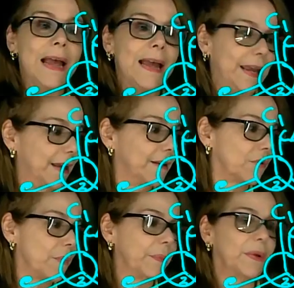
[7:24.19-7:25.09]
And
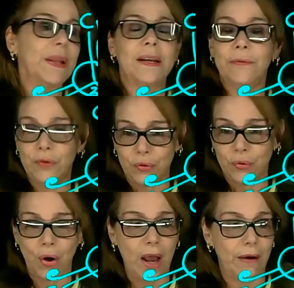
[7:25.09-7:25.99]
remember that if you
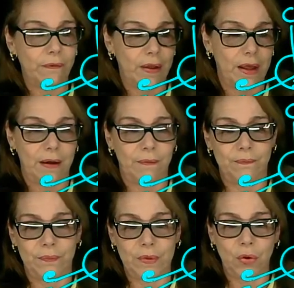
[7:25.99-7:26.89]
don't have the
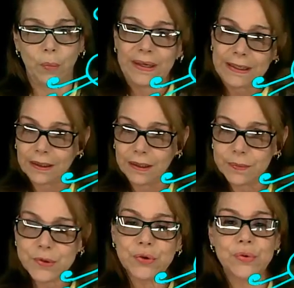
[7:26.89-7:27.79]
Newman
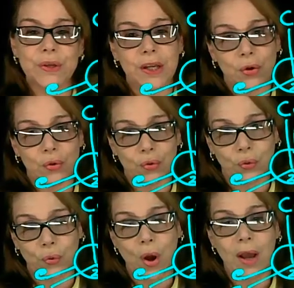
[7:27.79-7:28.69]
eclipse, you need to
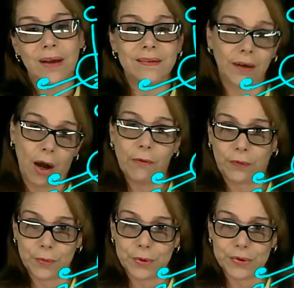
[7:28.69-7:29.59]
do the
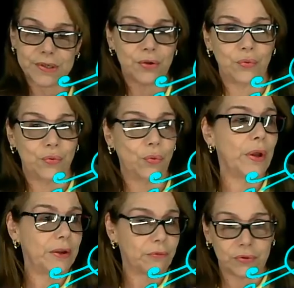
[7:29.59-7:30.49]
conformers. So do
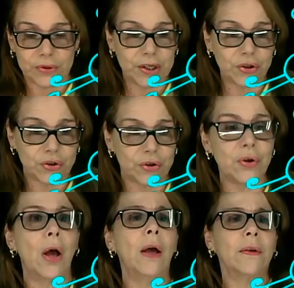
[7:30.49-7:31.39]
a rotation
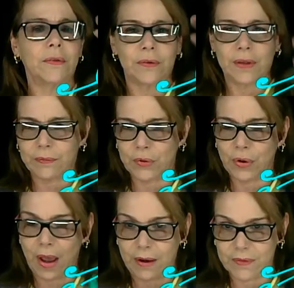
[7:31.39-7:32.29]
so that you
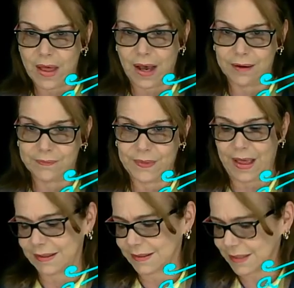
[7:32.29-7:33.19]
have
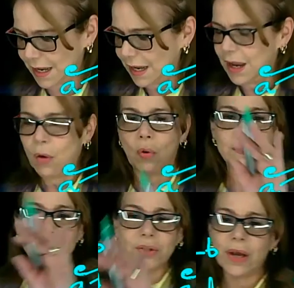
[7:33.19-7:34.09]
that.
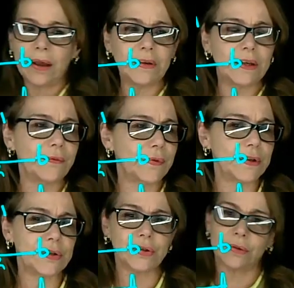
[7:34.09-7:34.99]
Once you have it in
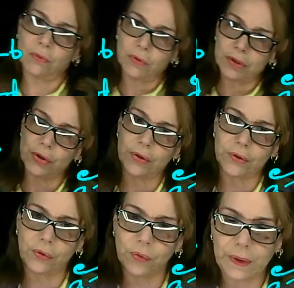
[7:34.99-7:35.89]
Fischer, what you can
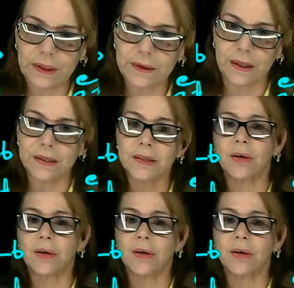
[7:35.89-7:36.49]
do many things.